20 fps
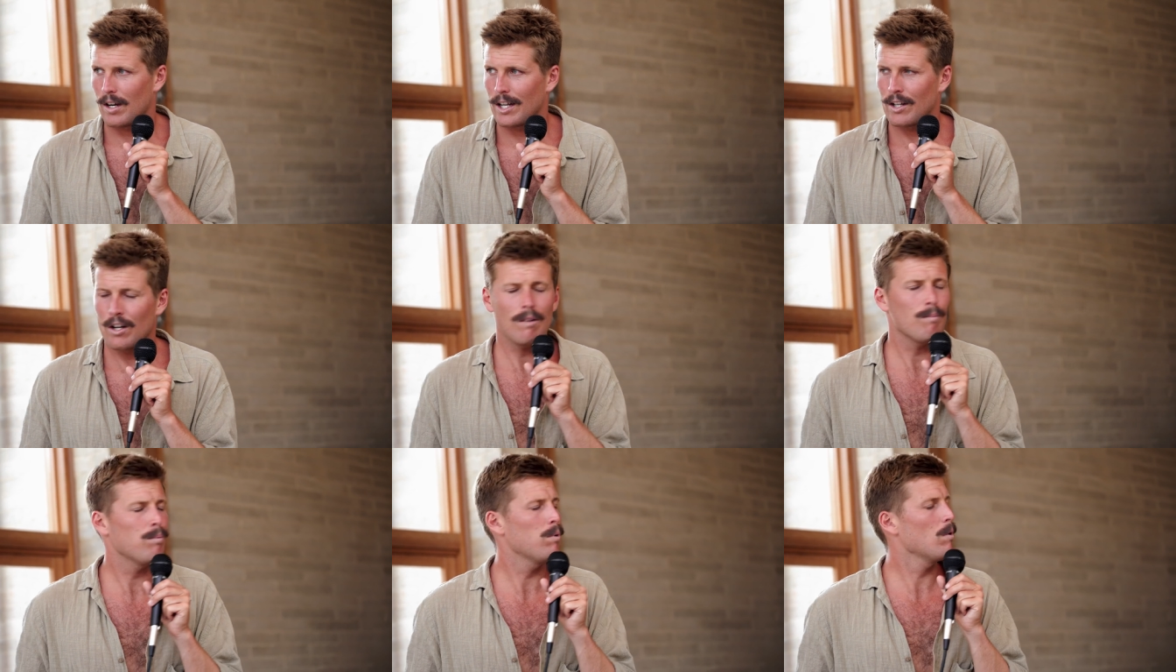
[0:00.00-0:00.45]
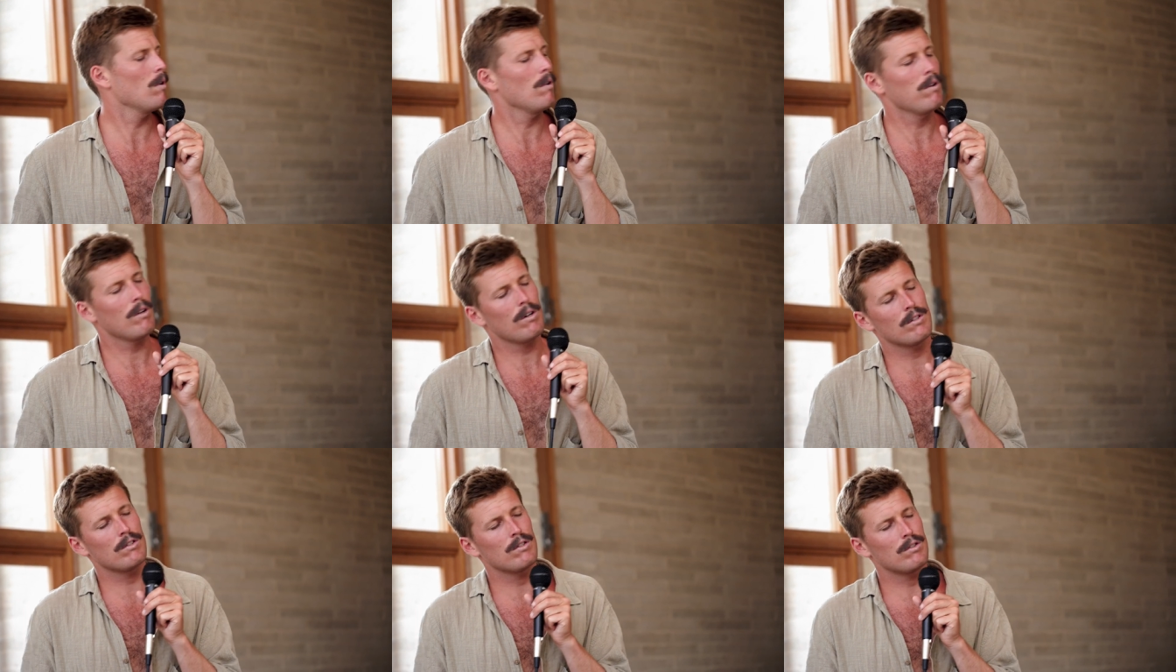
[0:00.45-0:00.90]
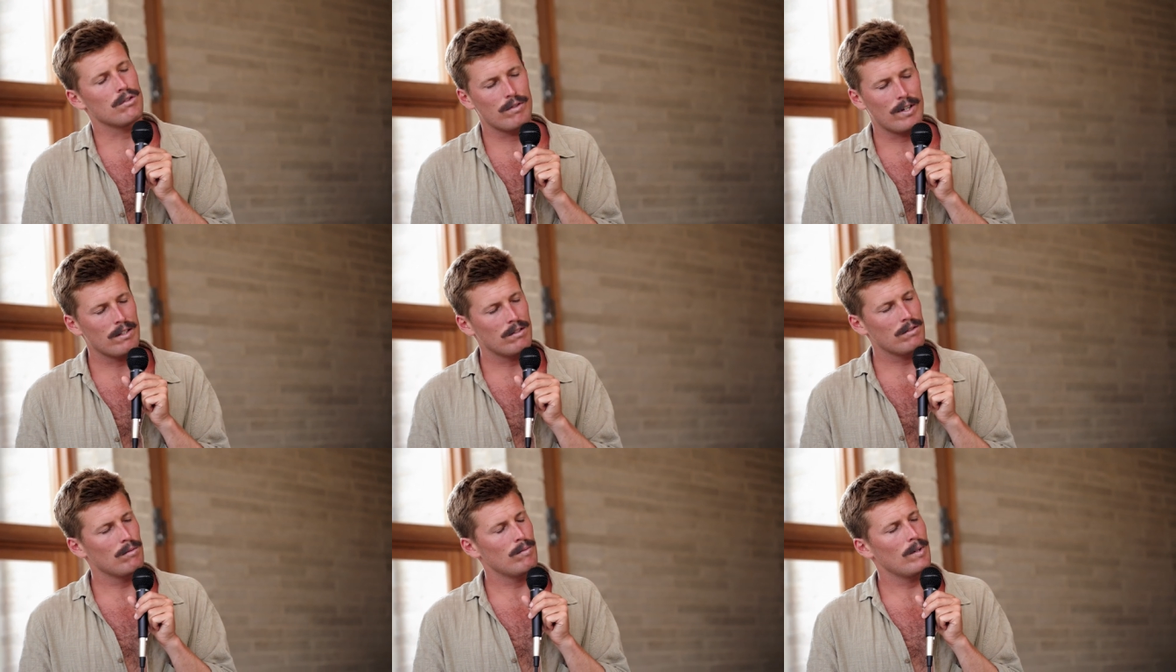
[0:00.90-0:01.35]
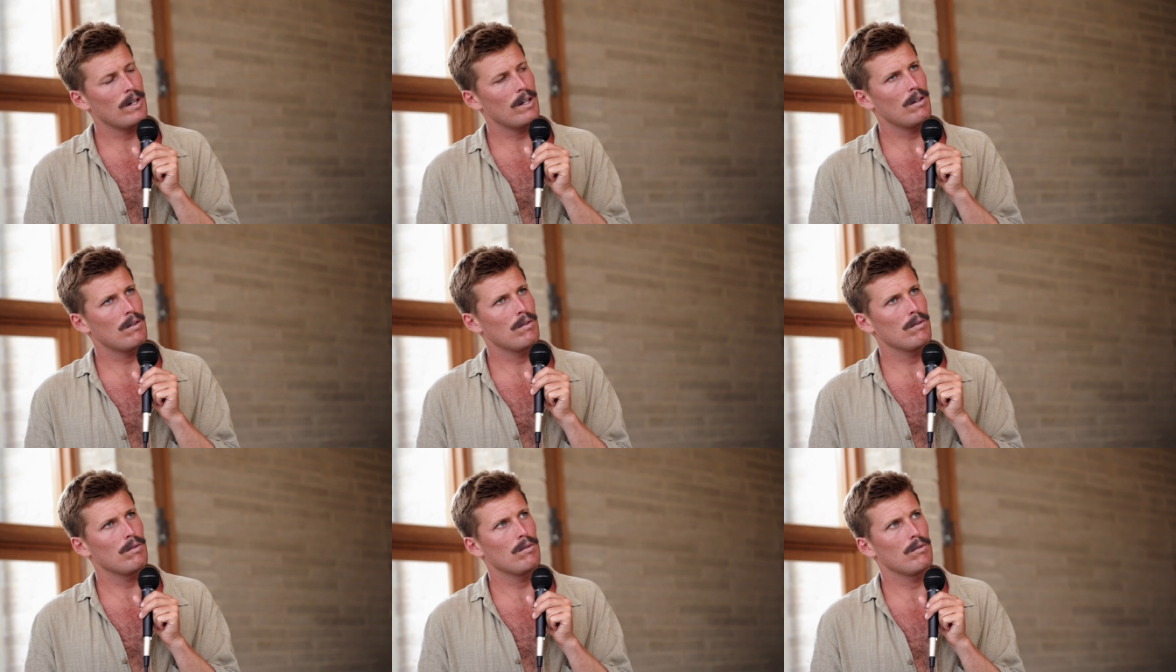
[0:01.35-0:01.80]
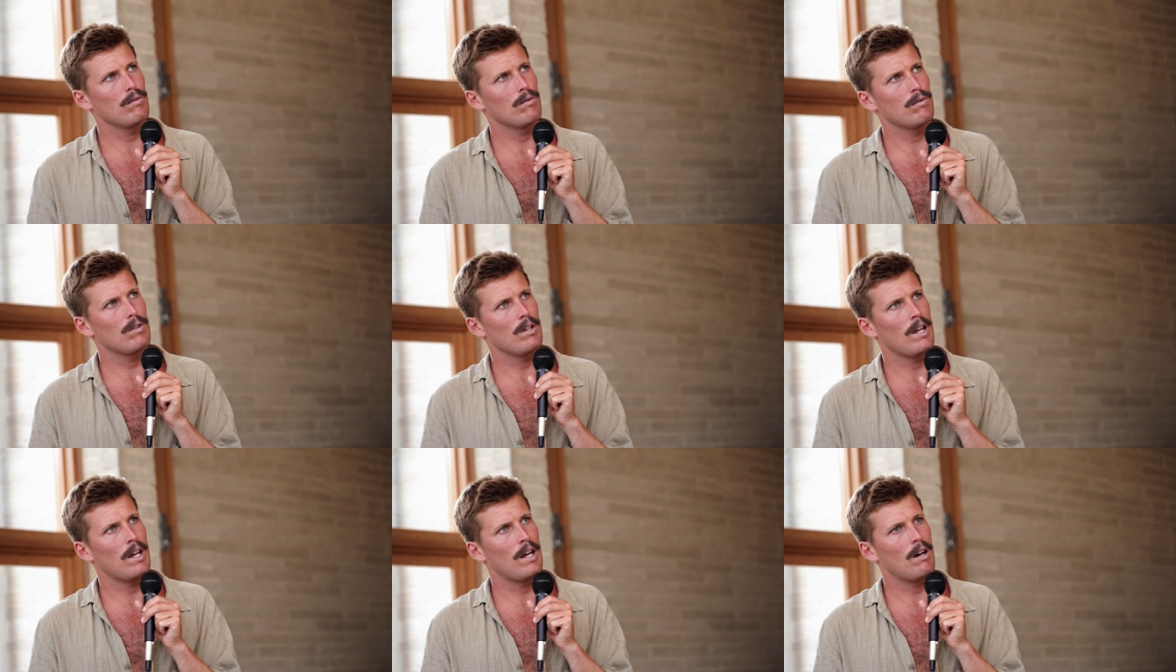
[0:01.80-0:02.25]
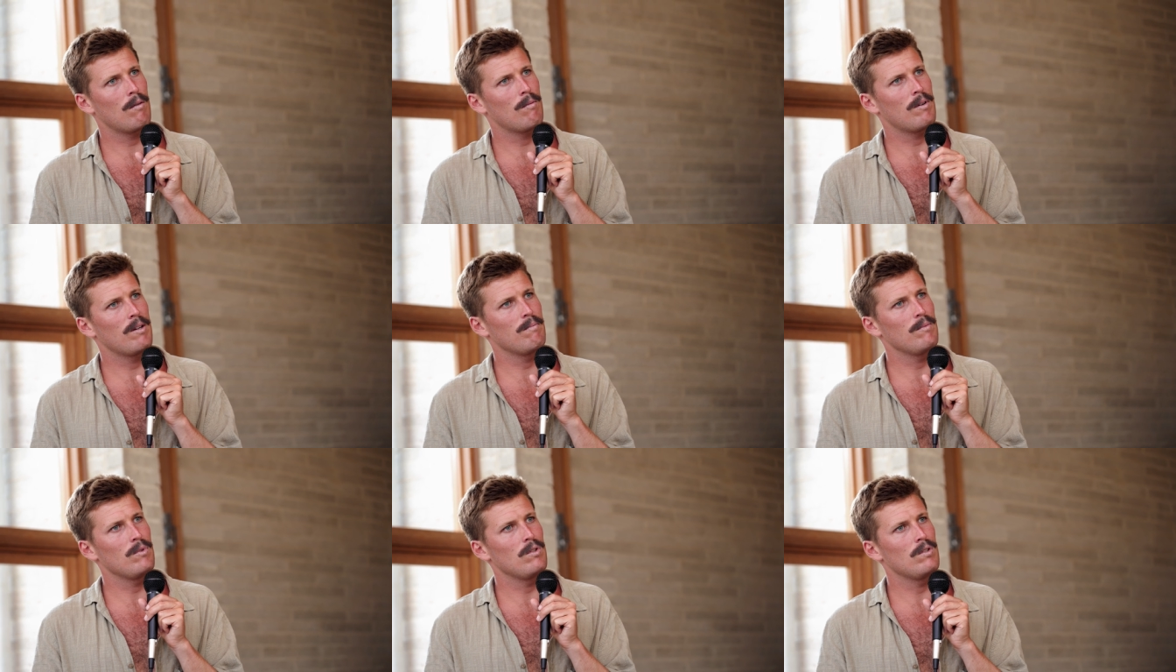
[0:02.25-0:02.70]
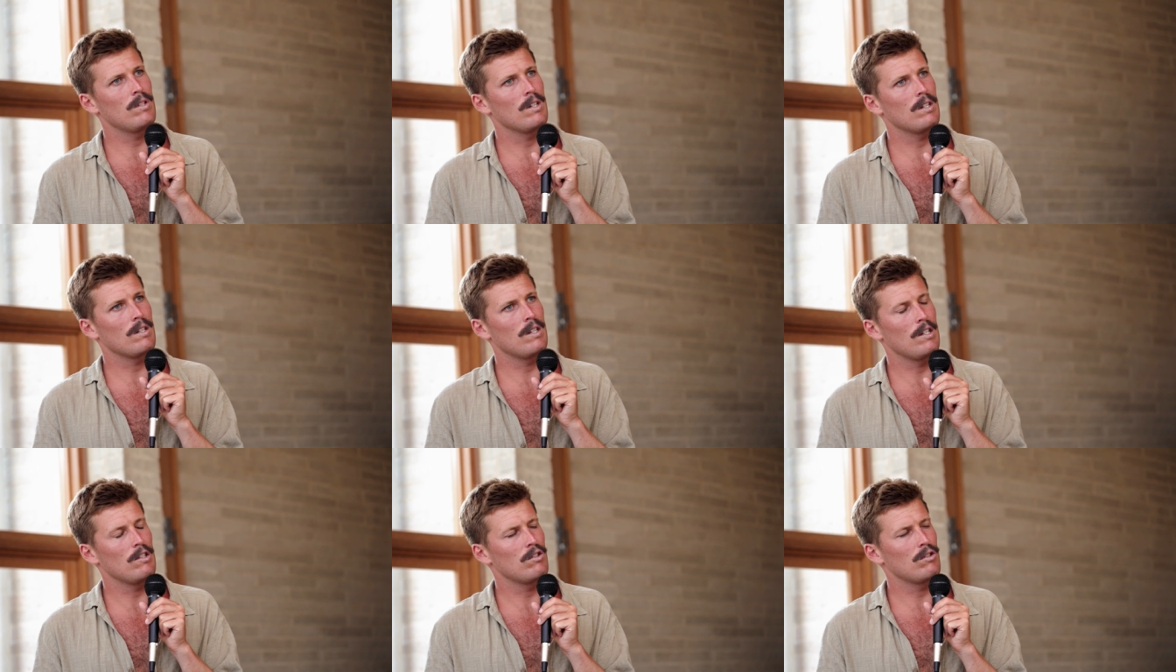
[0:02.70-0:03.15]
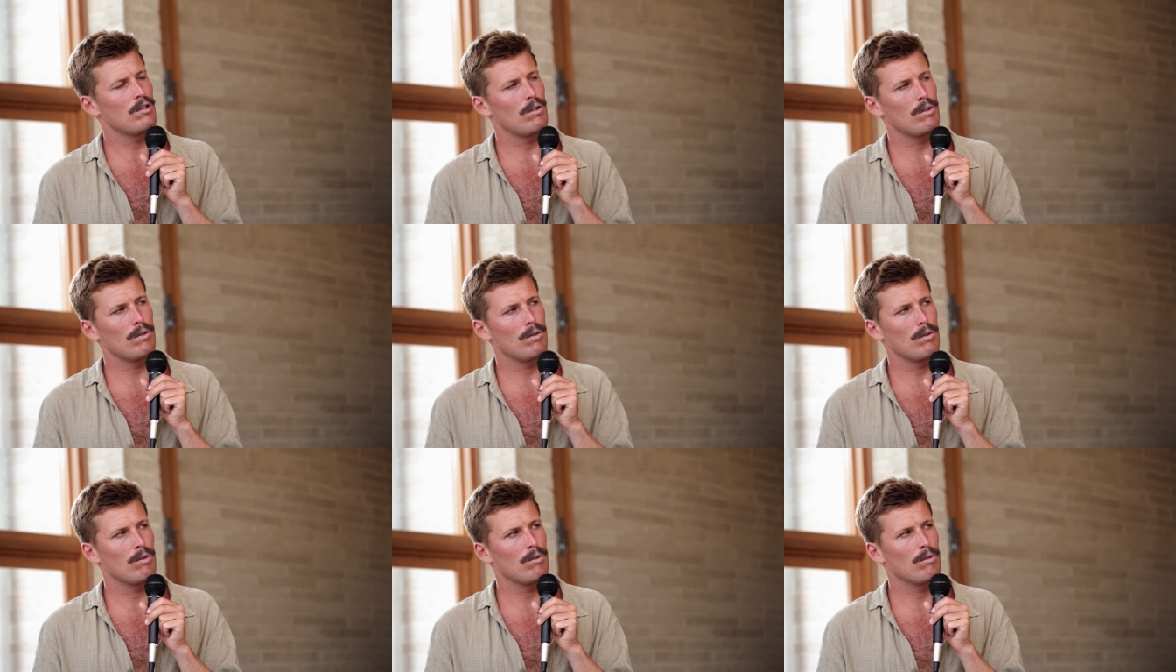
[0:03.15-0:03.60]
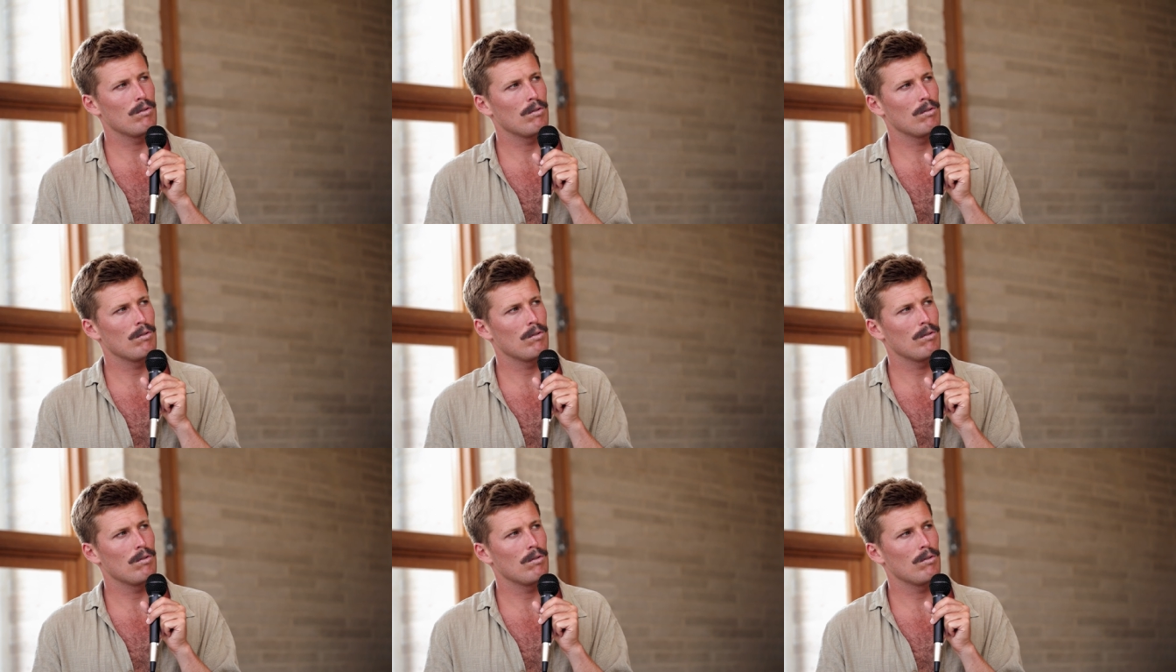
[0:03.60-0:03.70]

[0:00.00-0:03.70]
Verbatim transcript: I don't put a lot of stress around how my music needs to do.